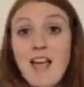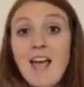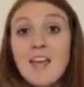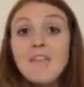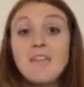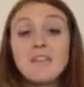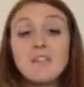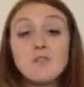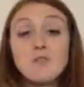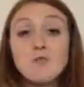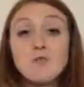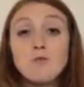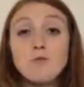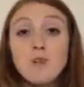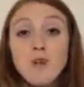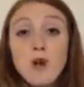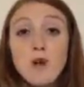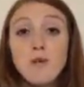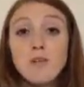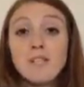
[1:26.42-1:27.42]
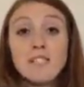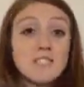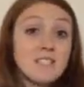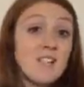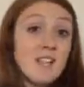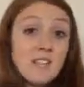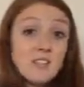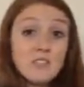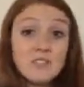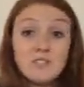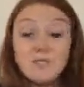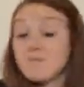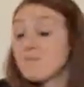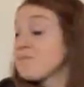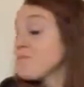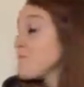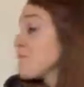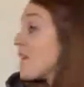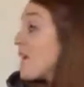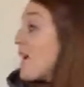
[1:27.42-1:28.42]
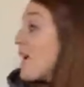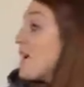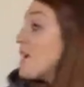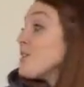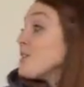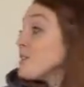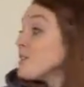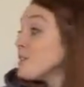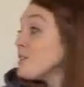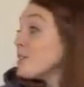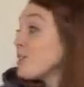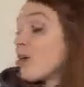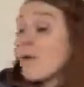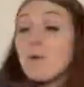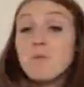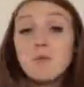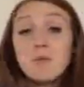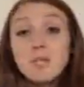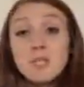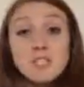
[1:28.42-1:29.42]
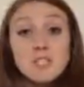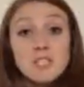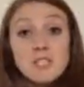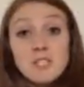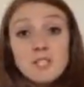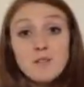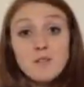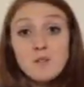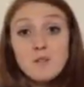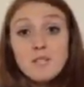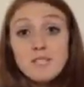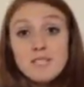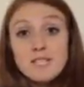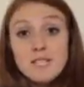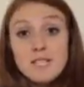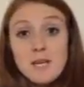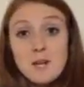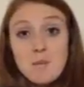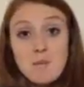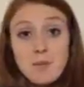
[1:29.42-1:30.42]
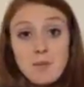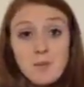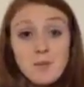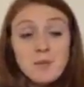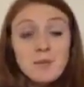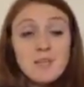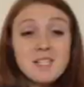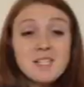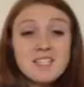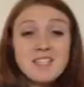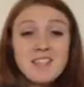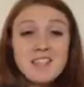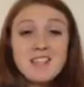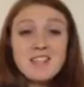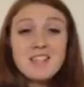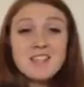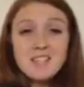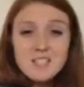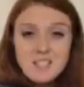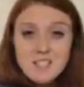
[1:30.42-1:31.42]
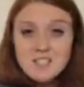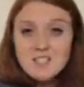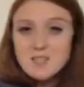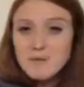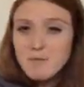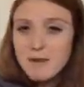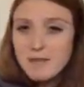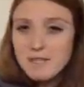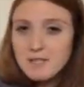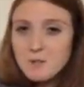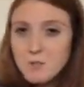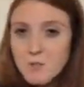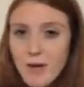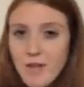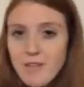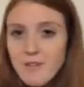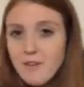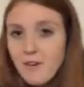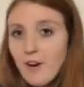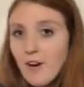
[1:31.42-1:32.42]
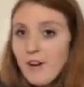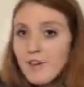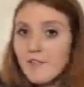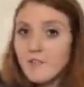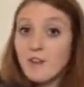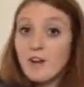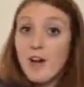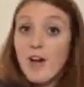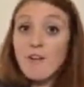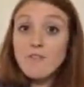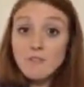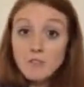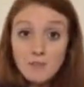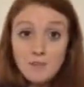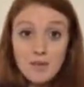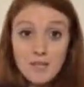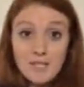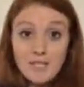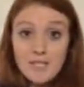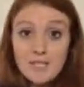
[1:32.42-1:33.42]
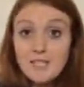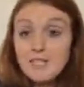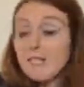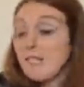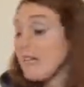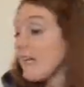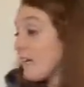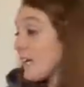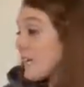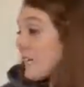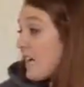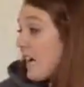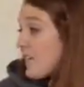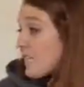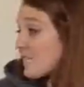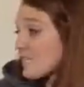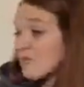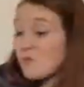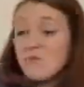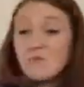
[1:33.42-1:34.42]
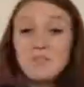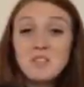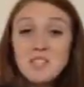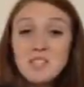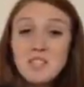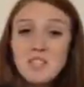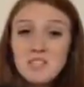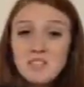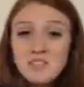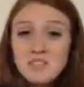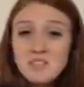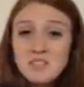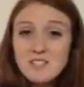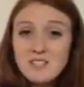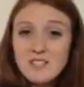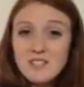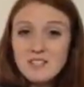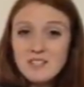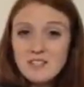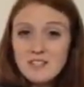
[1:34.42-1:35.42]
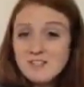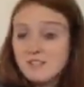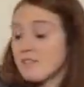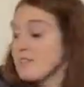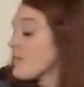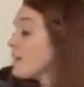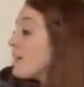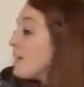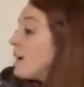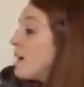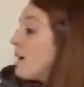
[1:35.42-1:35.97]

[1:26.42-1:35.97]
And they do go in a cycle. So I'm going to just give you an example because I think this is the best way for everybody in class to really understand this.